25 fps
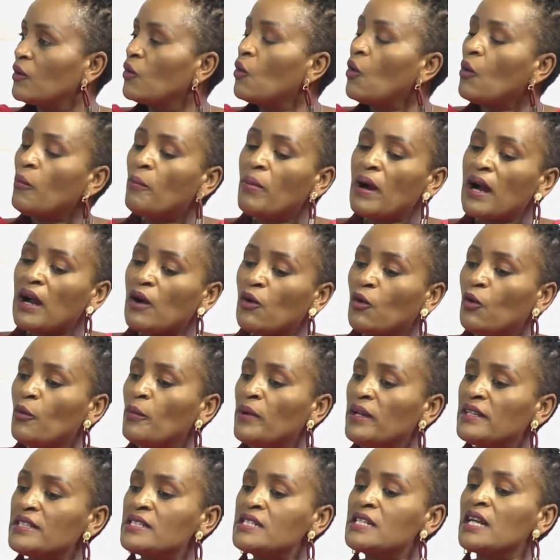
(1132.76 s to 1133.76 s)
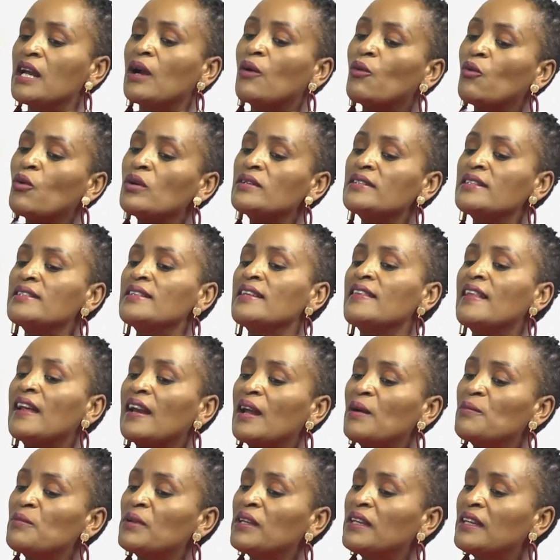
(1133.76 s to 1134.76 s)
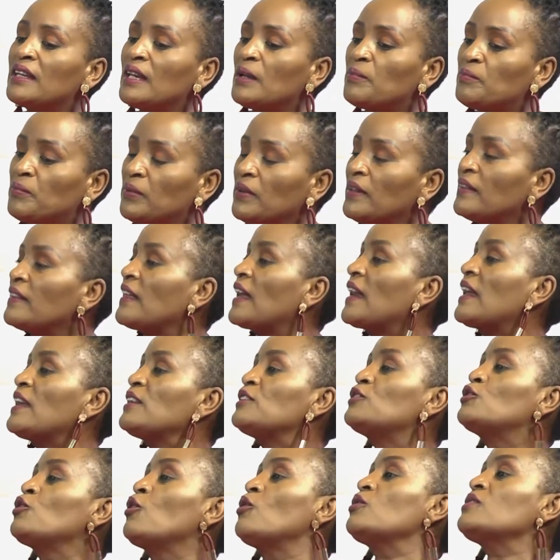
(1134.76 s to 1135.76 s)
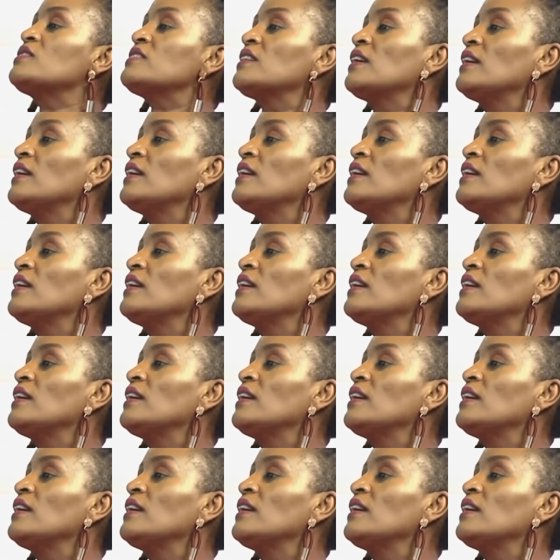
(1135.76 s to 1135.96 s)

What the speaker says: Go back home and check. What is it that I'm keeping that I don't